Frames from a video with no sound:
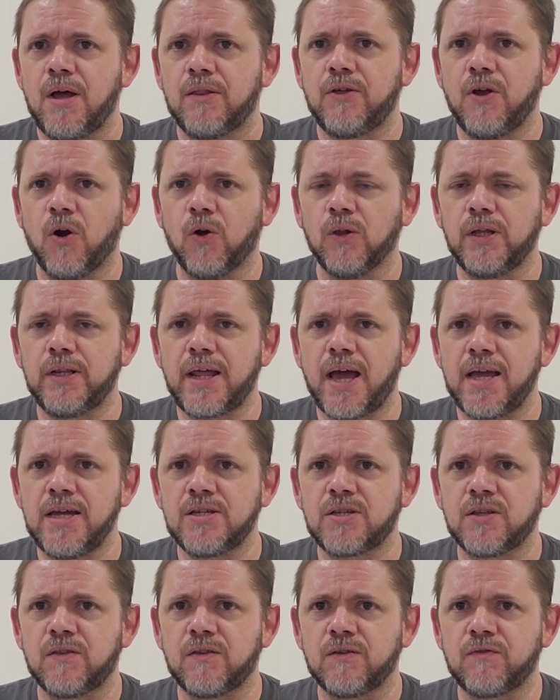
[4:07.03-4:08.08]
the early
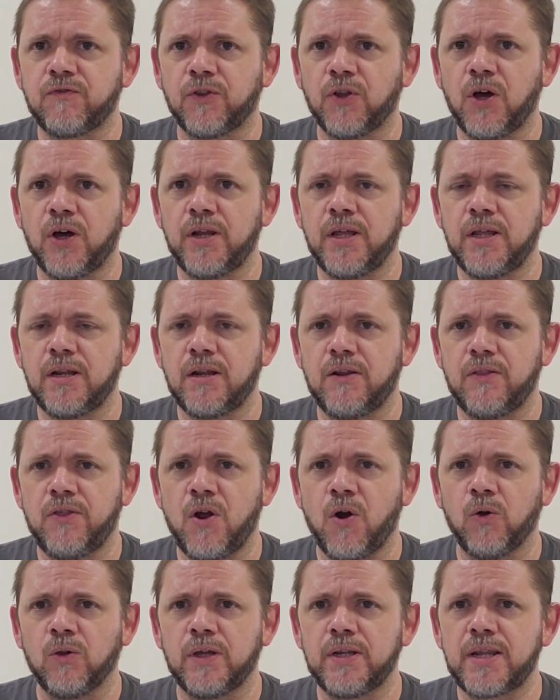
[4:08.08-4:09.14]
days of the flooding and
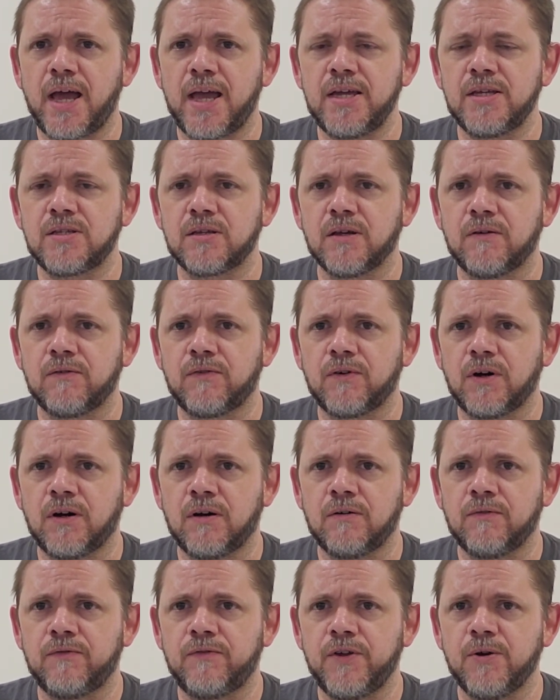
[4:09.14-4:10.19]
the early days of,
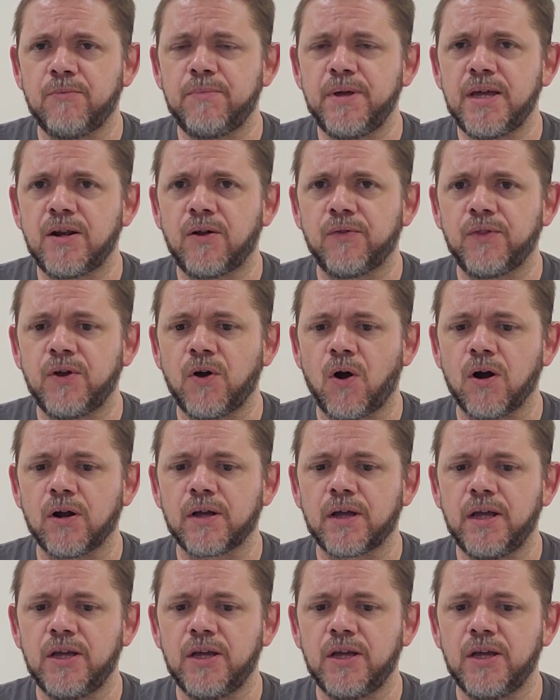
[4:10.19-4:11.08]
of him being on the ark.